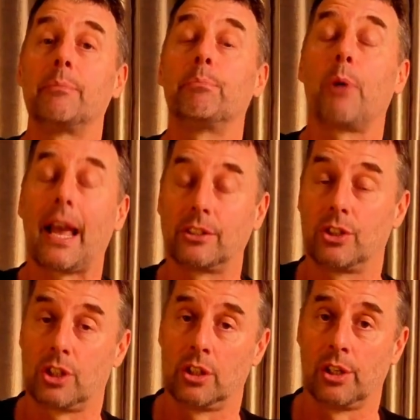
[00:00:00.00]

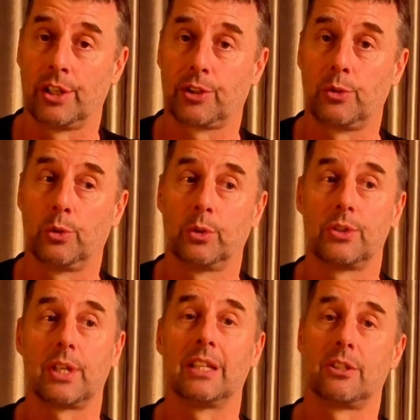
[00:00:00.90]
practice your ninth
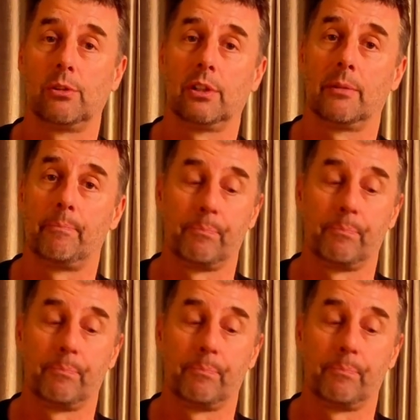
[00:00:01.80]
chords until the